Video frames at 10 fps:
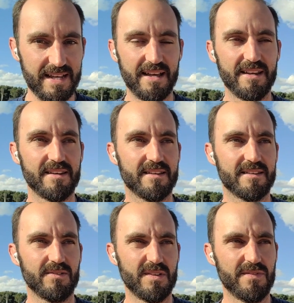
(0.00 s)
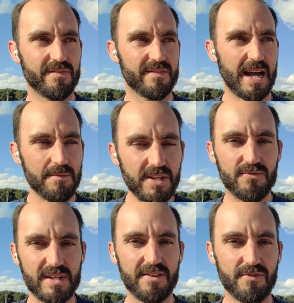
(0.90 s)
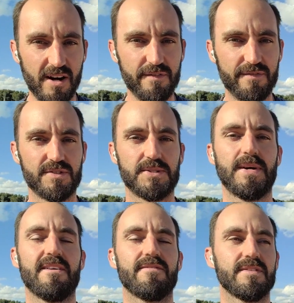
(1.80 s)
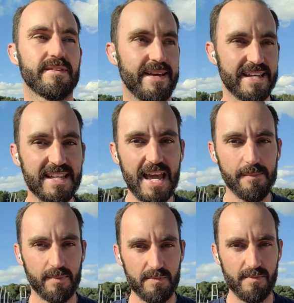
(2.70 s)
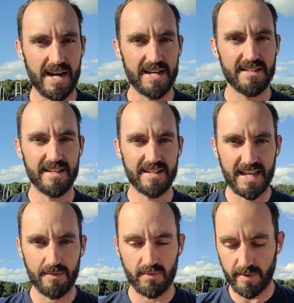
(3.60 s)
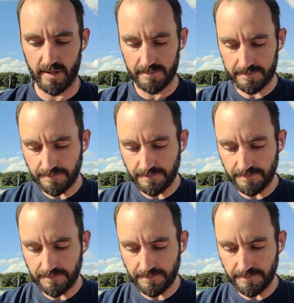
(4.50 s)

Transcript: And when times get really rough, you have a capable mind and a capable body.